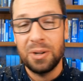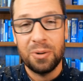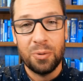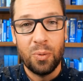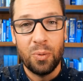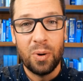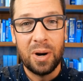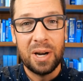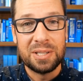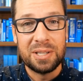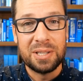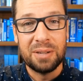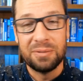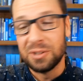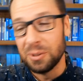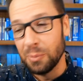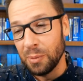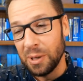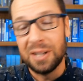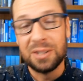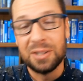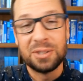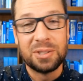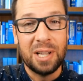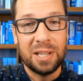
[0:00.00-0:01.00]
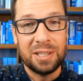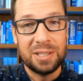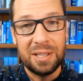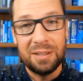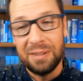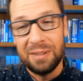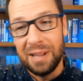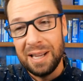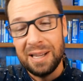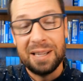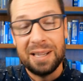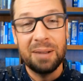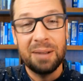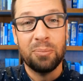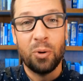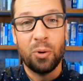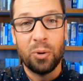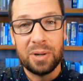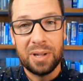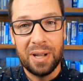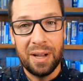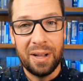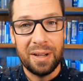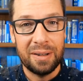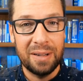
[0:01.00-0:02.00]
whereas if someone else does it, they get more
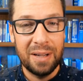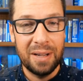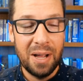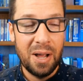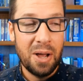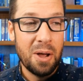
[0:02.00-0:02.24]
done.